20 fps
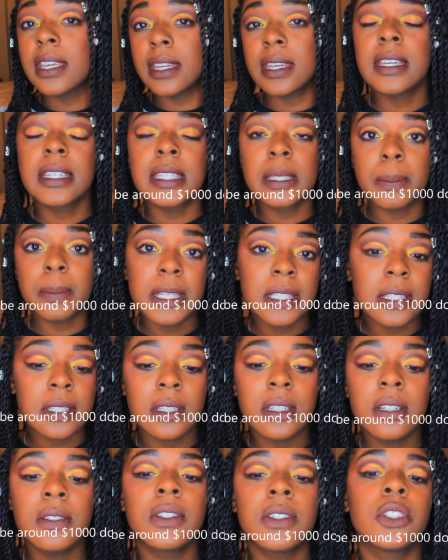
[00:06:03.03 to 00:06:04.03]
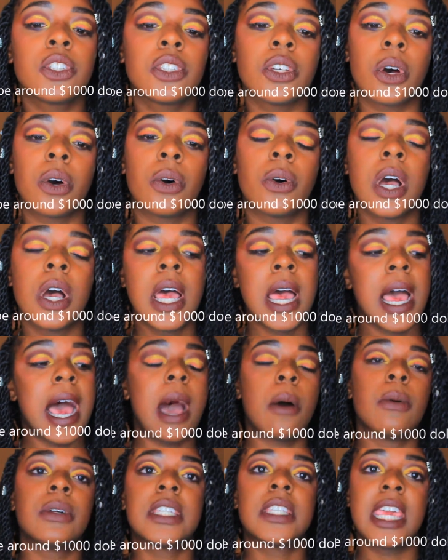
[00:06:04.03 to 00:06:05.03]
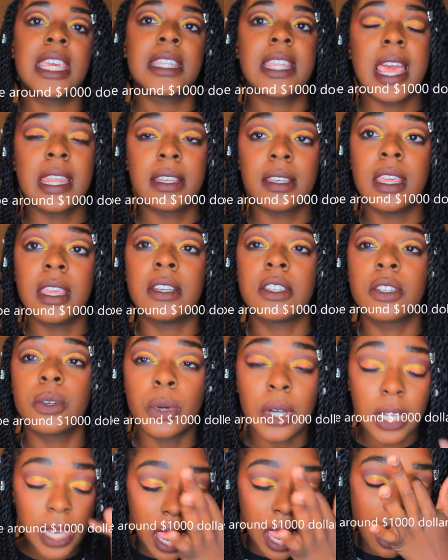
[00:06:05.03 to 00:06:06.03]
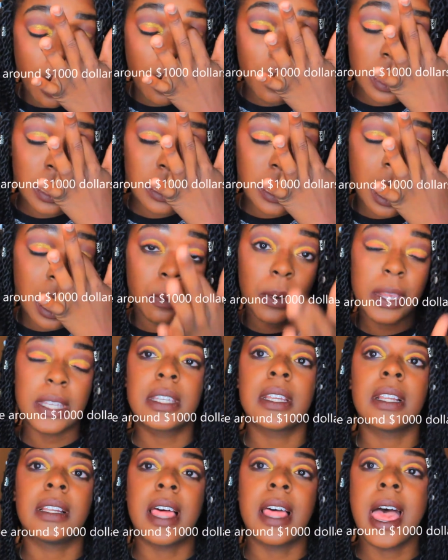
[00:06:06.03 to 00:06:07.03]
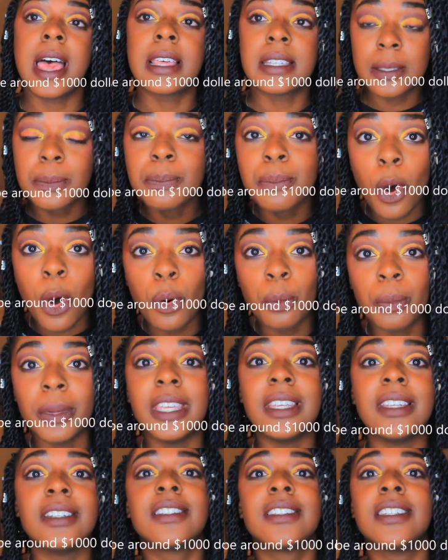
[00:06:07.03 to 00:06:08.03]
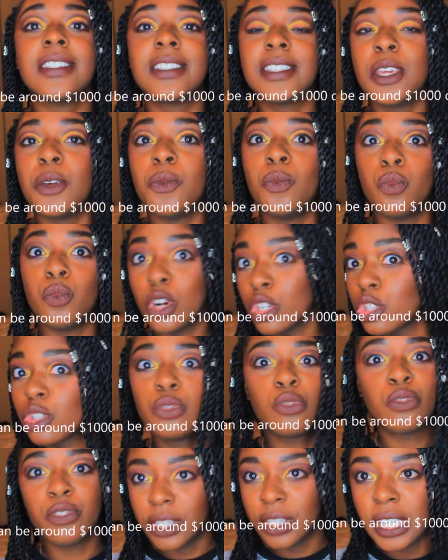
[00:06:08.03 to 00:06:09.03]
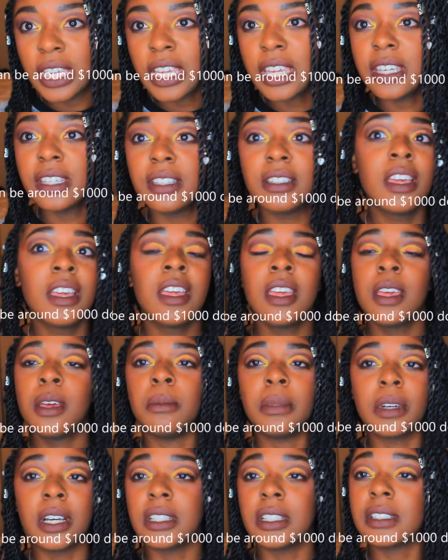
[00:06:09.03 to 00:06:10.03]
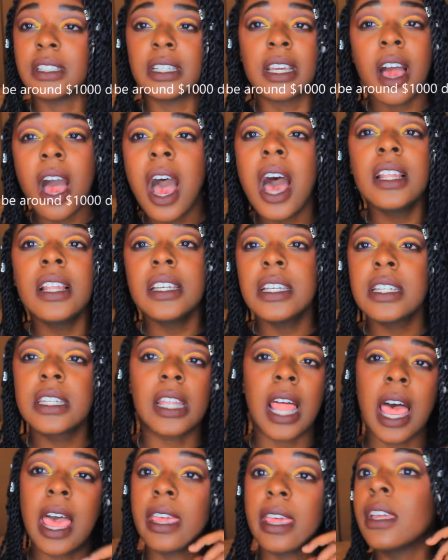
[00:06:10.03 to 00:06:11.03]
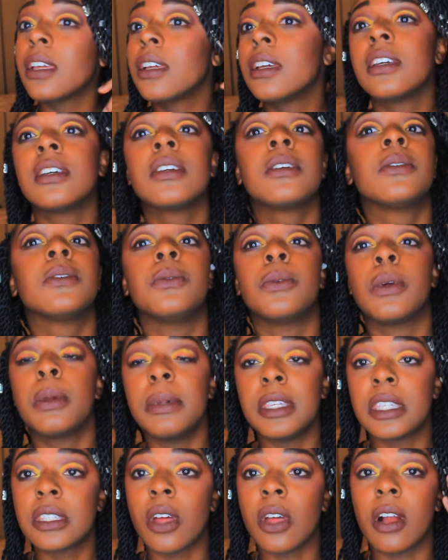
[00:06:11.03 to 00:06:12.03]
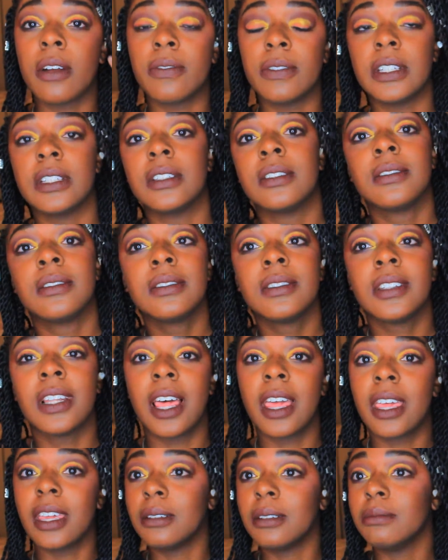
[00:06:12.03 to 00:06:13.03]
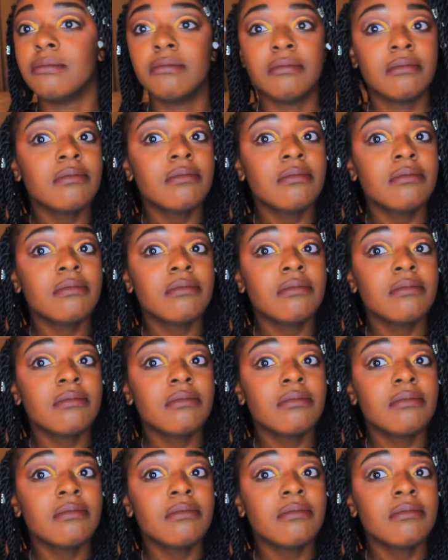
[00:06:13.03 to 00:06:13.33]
get expensive, so I would take that into account and not wait till the last moment to see what you finna eat, because in college, like, we be starving. Like